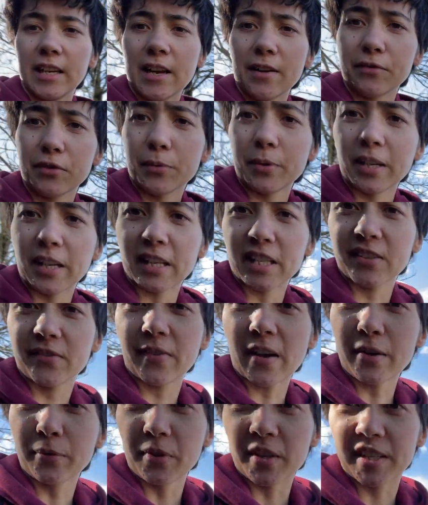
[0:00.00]
everyone gets
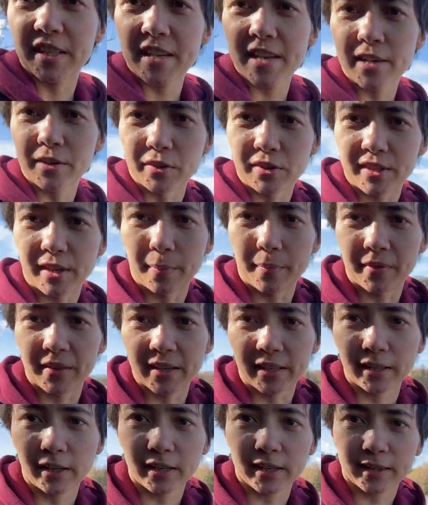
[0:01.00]
fed with seed or
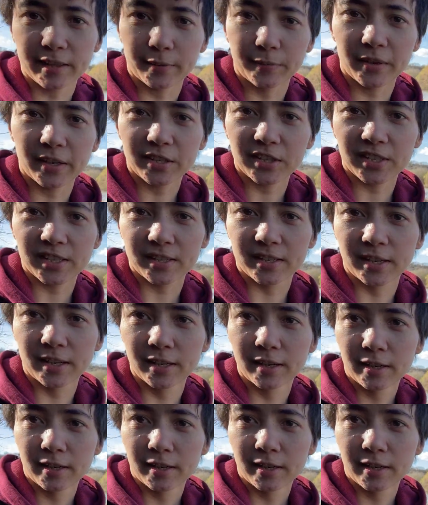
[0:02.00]
something. Look at them, they're just...